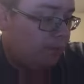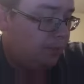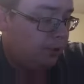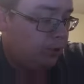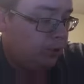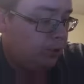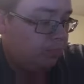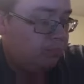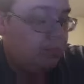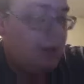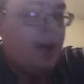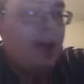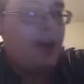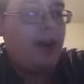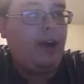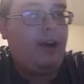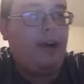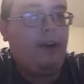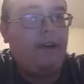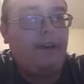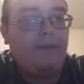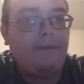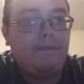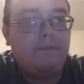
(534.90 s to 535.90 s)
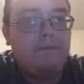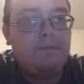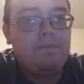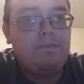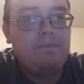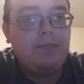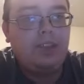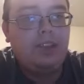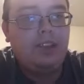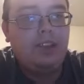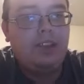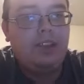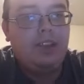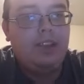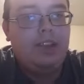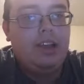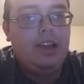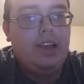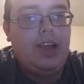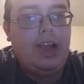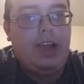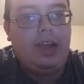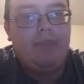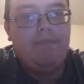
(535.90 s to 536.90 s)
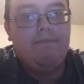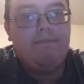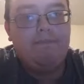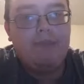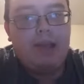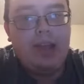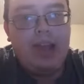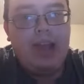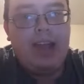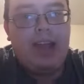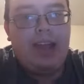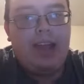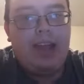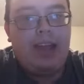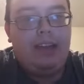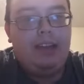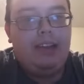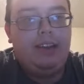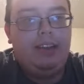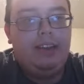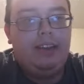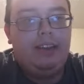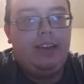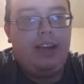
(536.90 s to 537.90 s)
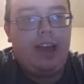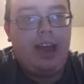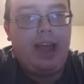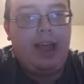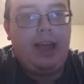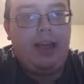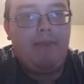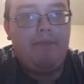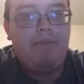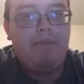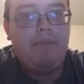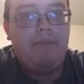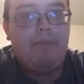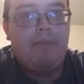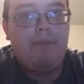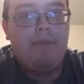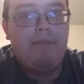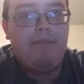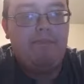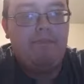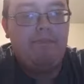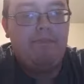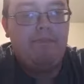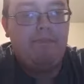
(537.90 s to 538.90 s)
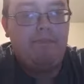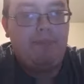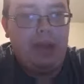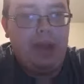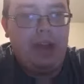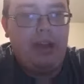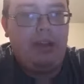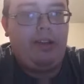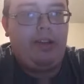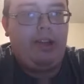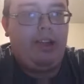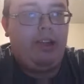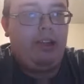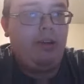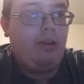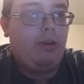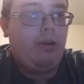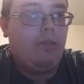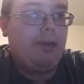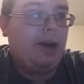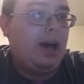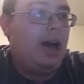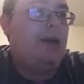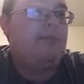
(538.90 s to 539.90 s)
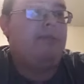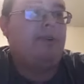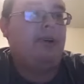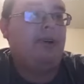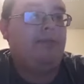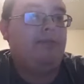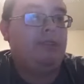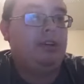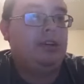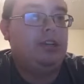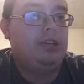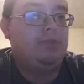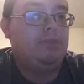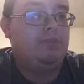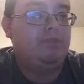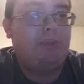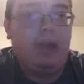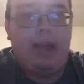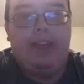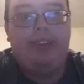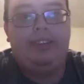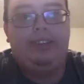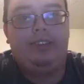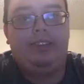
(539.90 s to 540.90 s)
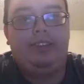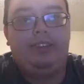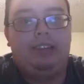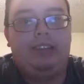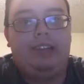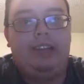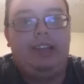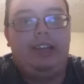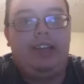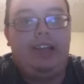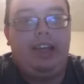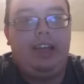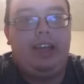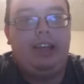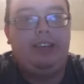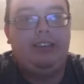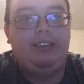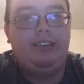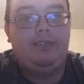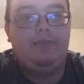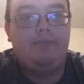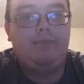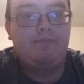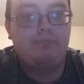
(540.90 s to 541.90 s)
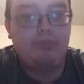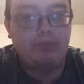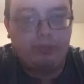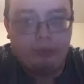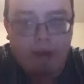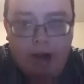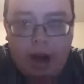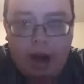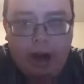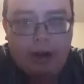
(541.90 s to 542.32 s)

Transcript: spare a man named Barry Obama, which basically is Barack